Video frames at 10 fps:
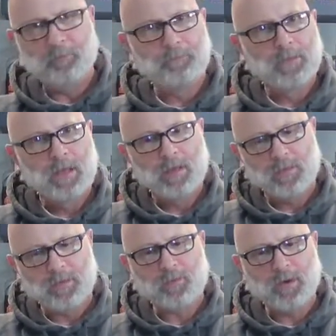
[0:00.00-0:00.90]
Now,
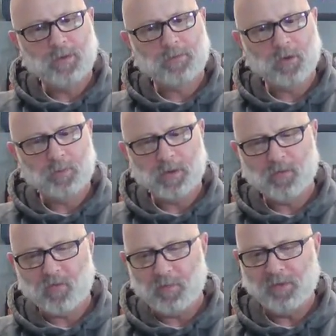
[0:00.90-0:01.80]
this one is
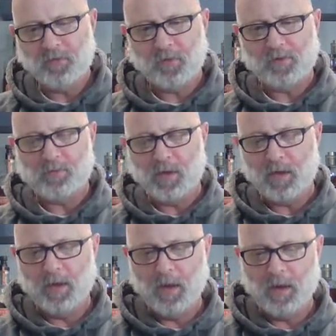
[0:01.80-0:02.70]
a little bit of a
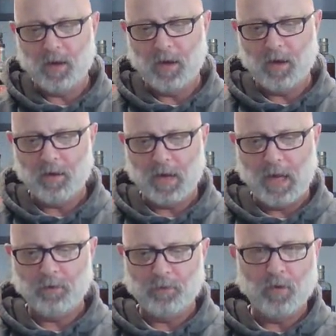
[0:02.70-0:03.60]
mystery to me.
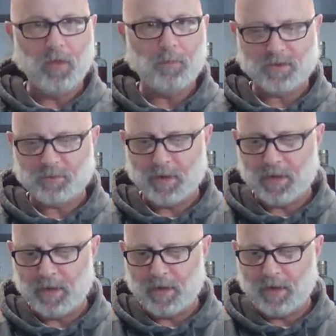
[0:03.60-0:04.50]
Uh, I don't know that
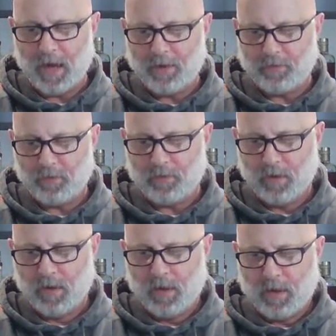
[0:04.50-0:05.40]
much about it
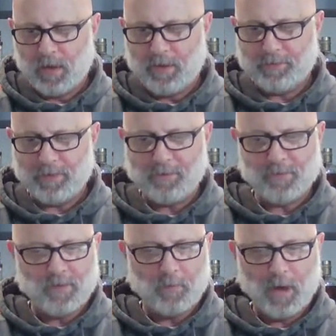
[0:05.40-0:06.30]
either.
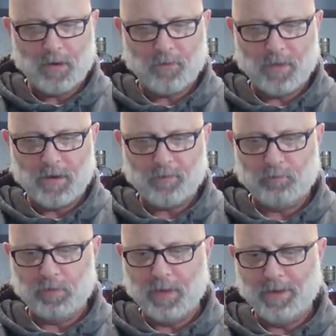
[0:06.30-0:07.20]
It says on the
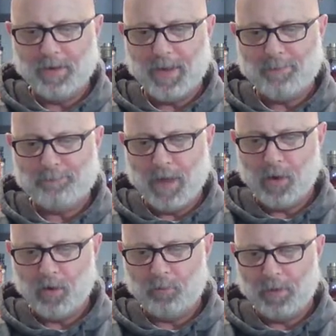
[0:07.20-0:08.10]
bottle that it's blended
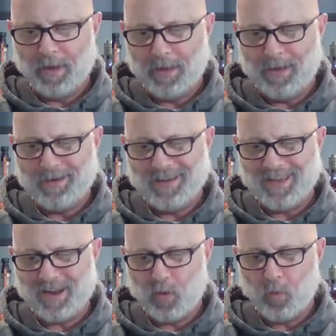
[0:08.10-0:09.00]
and bottled by
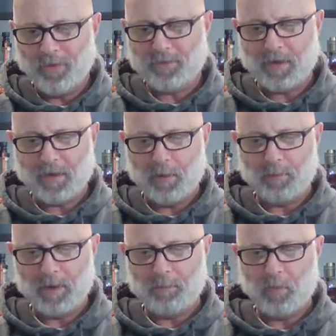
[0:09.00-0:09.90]
Indiana
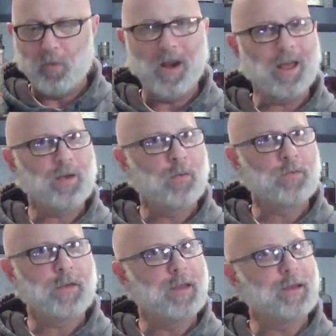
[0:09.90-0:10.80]
Whiskey Company, but when
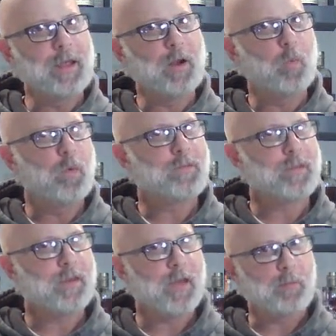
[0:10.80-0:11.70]
I go to
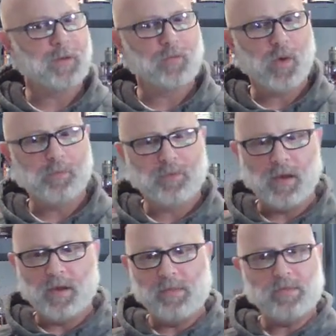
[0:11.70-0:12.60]
Indiana Whiskey
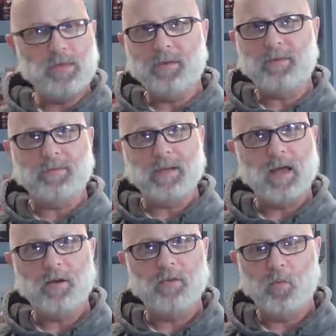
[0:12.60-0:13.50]
Company's website,
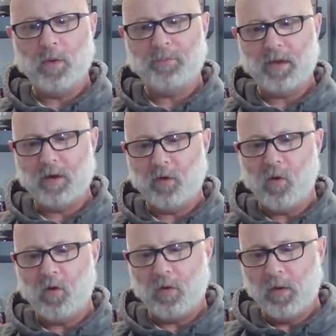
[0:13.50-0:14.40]
this is not on their
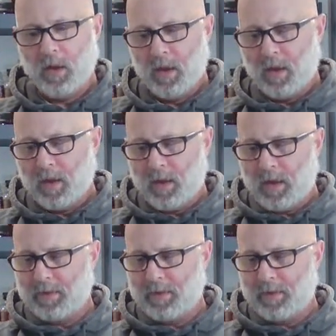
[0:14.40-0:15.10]
website at all.